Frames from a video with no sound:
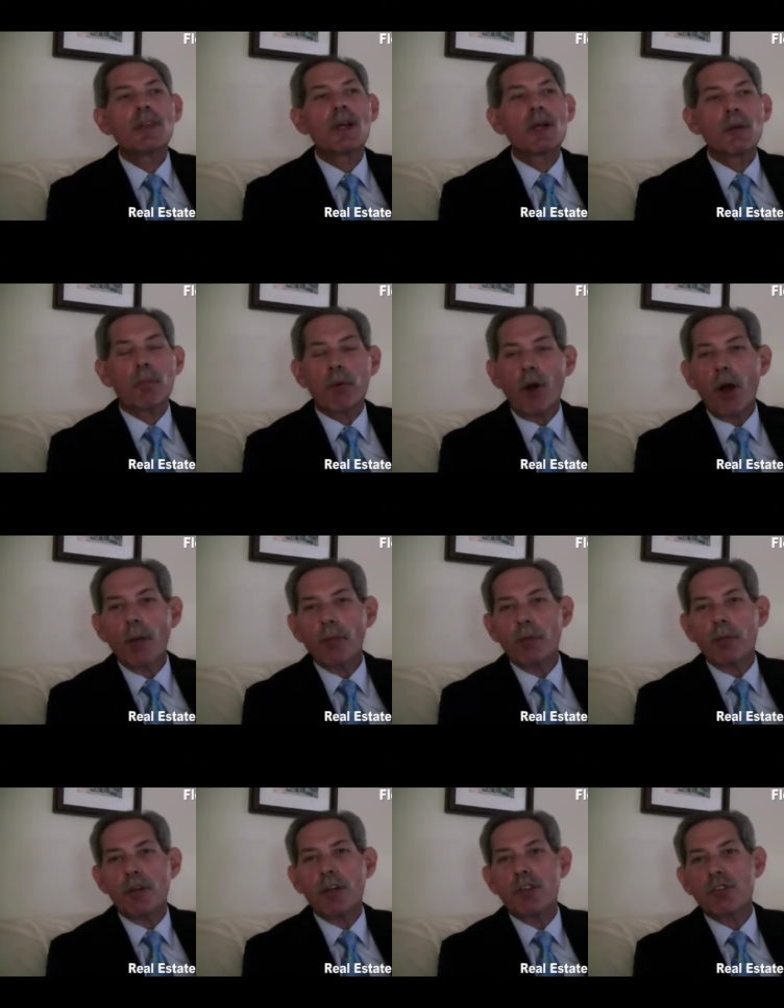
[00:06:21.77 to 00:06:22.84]
The problem
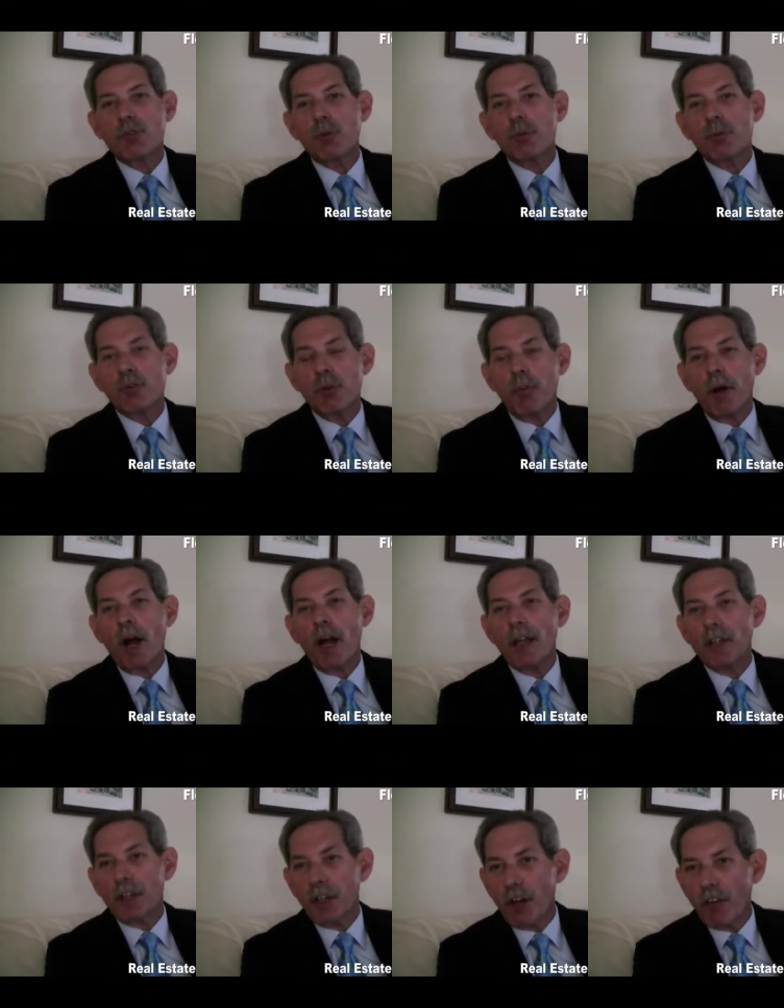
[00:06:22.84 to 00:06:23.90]
is, to buy
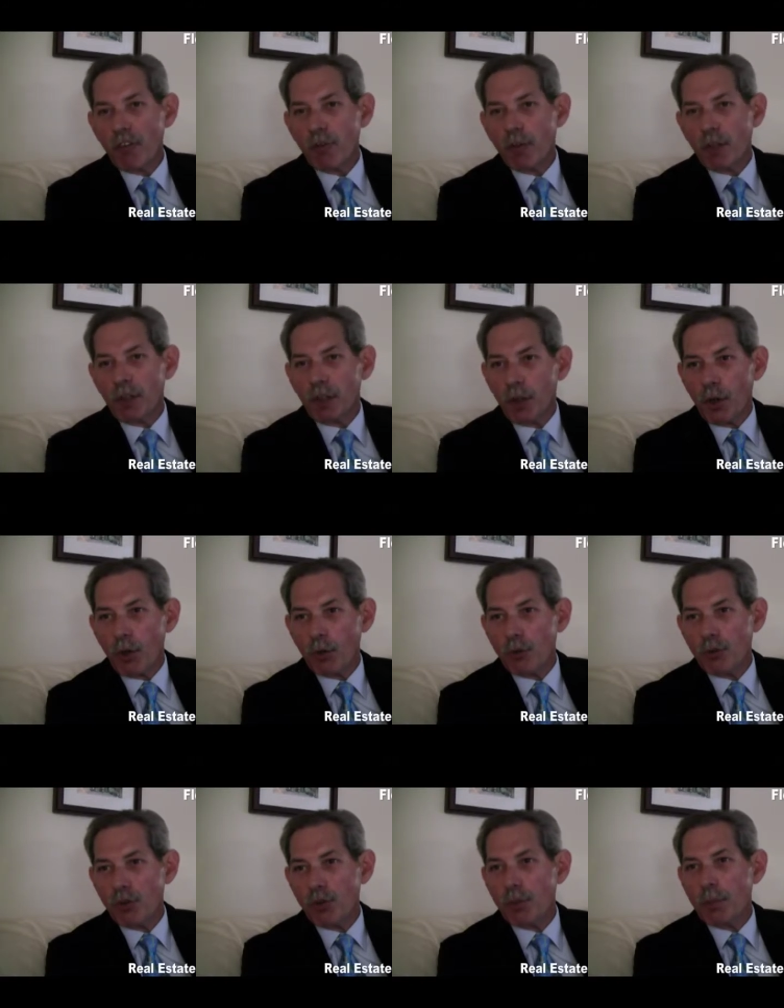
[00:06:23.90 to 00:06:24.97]
the government
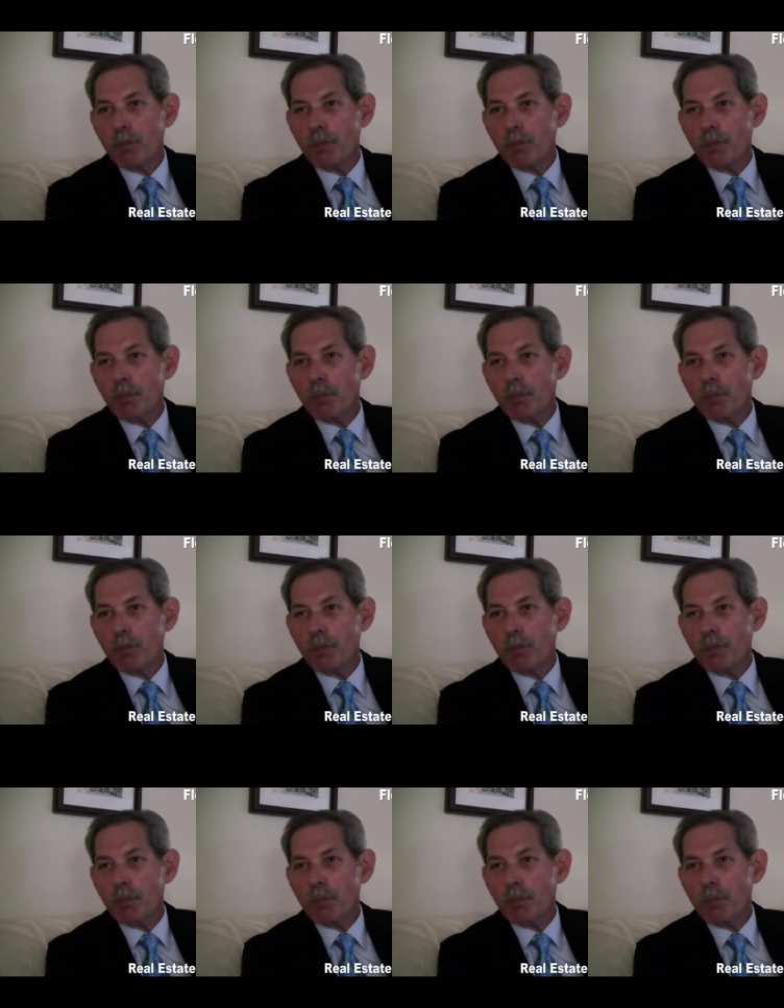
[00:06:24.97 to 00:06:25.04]
loans,